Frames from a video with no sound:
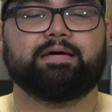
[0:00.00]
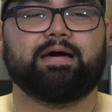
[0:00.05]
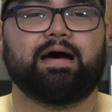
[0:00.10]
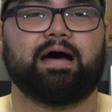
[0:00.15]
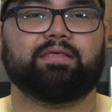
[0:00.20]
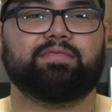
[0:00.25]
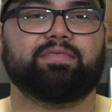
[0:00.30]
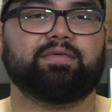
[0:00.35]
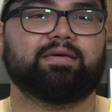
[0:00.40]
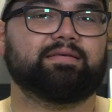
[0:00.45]

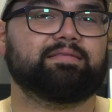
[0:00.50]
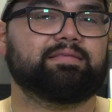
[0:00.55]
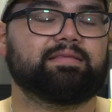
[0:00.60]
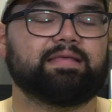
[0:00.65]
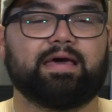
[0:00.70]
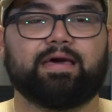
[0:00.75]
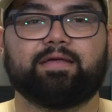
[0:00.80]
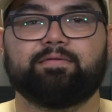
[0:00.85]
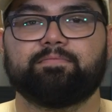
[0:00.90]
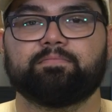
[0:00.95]
I think
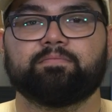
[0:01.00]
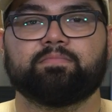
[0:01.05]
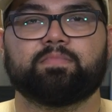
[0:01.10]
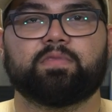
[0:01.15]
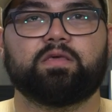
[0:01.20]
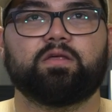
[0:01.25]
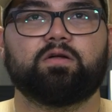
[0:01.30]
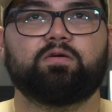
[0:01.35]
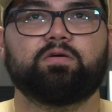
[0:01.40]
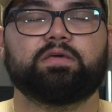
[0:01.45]
that,
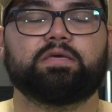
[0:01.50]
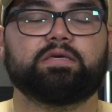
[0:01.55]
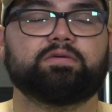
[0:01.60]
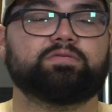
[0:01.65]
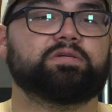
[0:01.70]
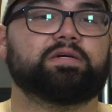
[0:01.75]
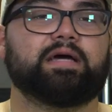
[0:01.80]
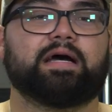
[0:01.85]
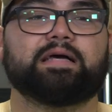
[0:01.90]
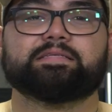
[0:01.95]
you know, it
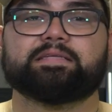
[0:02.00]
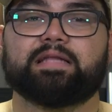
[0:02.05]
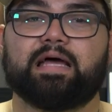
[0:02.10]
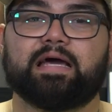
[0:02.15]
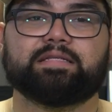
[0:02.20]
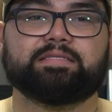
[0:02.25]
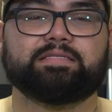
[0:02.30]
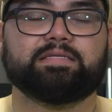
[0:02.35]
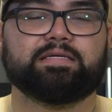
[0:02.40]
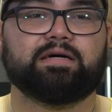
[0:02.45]
gives you guys an
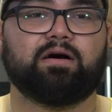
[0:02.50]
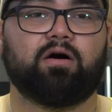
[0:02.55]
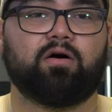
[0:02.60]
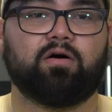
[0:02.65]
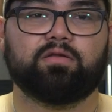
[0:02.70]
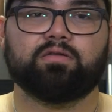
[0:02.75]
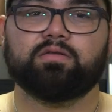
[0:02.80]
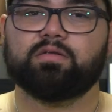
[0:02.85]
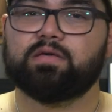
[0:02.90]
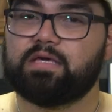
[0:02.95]
idea
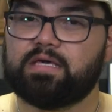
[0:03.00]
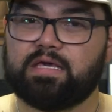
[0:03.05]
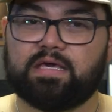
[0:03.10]
on